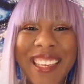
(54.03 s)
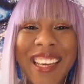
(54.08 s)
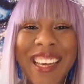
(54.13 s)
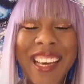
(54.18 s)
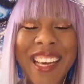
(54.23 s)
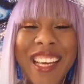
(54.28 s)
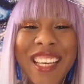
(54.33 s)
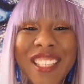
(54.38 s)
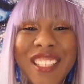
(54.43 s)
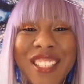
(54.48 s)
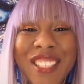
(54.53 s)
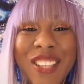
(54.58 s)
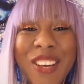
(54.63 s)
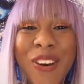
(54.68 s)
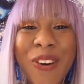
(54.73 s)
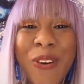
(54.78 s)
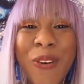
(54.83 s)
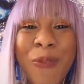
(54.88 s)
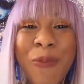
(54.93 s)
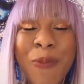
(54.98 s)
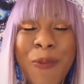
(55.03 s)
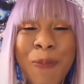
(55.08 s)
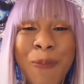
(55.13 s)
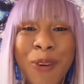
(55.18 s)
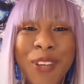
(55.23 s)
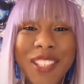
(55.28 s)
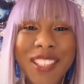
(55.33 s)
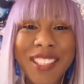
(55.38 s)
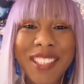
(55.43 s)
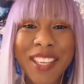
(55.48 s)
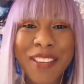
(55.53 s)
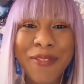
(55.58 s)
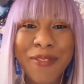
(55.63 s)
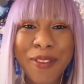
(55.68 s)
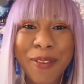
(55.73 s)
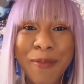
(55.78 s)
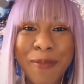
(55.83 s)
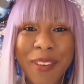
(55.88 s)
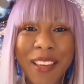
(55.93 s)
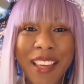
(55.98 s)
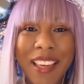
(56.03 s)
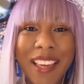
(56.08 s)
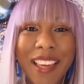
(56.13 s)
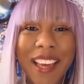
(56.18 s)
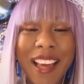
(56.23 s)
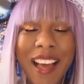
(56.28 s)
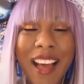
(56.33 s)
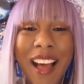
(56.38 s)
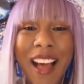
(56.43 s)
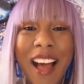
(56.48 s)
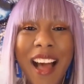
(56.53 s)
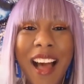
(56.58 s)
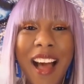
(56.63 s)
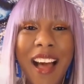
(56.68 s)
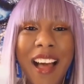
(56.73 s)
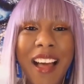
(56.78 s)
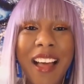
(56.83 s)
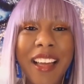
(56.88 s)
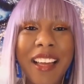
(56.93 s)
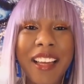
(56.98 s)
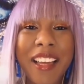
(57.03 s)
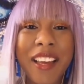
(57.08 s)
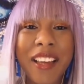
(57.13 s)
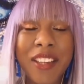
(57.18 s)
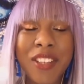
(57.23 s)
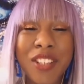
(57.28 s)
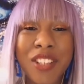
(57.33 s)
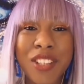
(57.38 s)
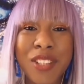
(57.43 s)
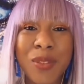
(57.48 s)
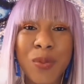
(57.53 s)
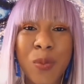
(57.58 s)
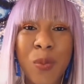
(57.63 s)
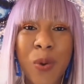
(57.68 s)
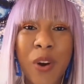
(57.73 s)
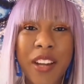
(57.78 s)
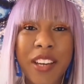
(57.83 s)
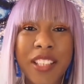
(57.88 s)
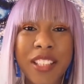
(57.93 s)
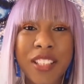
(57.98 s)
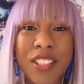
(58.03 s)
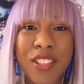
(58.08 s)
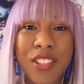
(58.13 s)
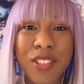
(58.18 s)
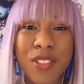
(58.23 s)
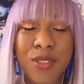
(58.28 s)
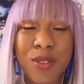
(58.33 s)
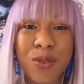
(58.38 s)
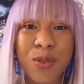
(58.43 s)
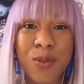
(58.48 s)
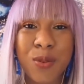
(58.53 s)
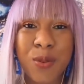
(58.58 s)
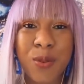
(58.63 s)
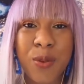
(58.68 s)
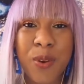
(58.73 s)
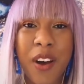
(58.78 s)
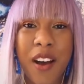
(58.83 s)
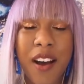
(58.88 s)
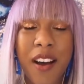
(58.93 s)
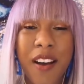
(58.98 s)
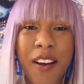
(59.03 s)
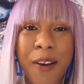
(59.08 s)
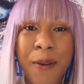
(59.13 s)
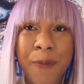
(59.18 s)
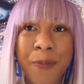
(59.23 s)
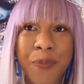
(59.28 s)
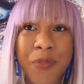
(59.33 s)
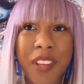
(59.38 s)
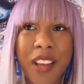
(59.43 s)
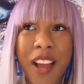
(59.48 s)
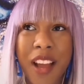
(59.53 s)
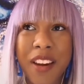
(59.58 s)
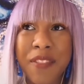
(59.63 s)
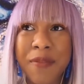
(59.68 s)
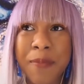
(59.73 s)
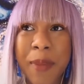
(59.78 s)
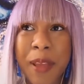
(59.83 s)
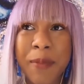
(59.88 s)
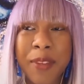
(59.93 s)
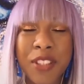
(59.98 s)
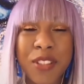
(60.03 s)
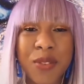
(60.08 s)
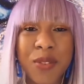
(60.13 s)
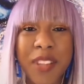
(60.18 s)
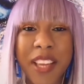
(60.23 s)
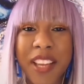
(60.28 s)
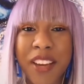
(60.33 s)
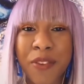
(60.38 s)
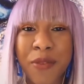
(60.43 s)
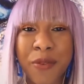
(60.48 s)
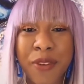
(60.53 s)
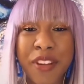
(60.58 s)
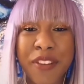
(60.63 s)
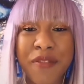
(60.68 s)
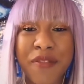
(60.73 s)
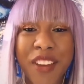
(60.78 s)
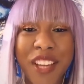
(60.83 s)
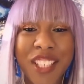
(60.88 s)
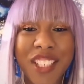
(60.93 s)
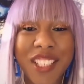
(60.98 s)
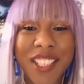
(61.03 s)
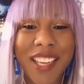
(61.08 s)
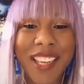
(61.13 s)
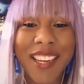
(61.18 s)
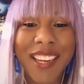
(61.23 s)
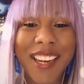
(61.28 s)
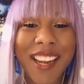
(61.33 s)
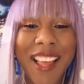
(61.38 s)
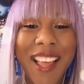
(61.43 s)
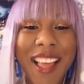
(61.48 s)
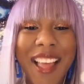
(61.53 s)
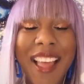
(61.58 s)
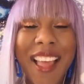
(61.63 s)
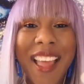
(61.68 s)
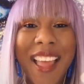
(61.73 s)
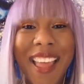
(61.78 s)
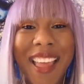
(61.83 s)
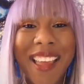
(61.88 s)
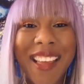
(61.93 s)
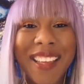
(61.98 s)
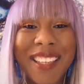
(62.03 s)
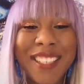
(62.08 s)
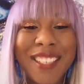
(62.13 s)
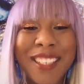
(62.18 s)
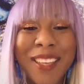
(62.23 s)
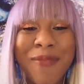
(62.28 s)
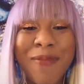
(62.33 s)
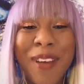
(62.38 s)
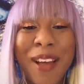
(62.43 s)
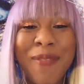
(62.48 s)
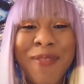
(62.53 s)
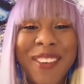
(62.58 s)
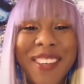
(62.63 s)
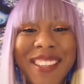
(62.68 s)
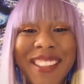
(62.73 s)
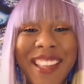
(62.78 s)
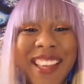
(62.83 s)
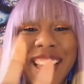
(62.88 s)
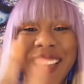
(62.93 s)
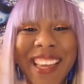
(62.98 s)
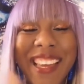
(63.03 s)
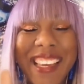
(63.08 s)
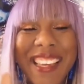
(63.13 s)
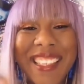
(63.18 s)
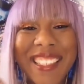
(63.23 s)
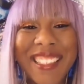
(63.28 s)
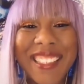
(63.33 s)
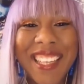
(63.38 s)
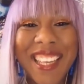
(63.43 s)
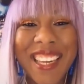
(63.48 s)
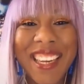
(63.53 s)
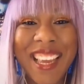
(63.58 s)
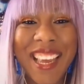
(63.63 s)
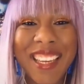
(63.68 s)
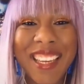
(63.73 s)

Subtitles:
So personally for me, I just wanted to kind of maybe do like a reinvention. And my birthday is next